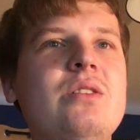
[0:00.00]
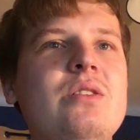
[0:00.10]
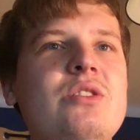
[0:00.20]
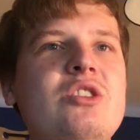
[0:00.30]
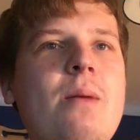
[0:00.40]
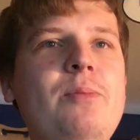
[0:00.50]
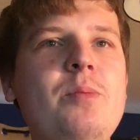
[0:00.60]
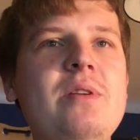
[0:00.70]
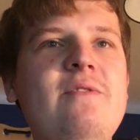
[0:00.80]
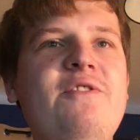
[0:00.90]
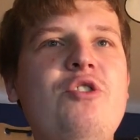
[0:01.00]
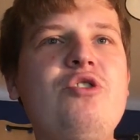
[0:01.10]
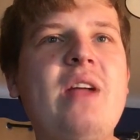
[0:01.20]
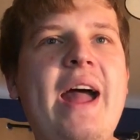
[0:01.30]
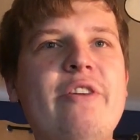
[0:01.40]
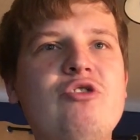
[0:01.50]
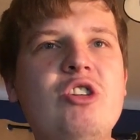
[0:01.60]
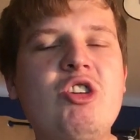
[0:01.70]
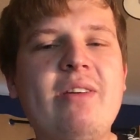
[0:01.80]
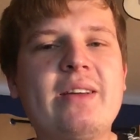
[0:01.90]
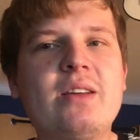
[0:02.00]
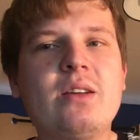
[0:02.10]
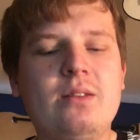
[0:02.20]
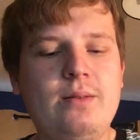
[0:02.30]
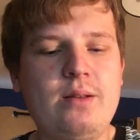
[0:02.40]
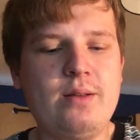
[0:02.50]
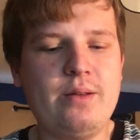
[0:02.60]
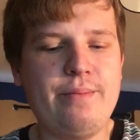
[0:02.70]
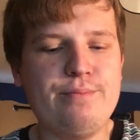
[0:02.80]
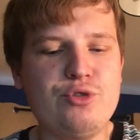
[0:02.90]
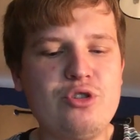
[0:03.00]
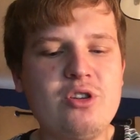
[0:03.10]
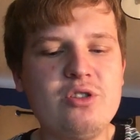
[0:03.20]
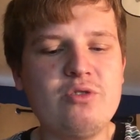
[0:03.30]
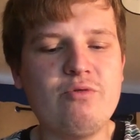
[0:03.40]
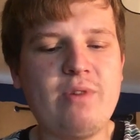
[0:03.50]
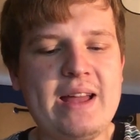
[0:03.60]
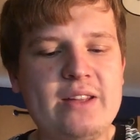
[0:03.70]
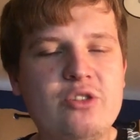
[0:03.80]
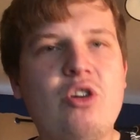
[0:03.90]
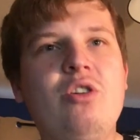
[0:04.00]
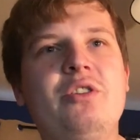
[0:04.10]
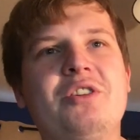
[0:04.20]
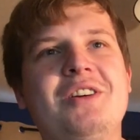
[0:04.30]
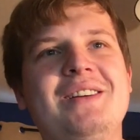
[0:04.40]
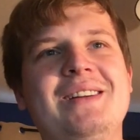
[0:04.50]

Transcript: Supplement food energy drink, Mutant Red Dawn.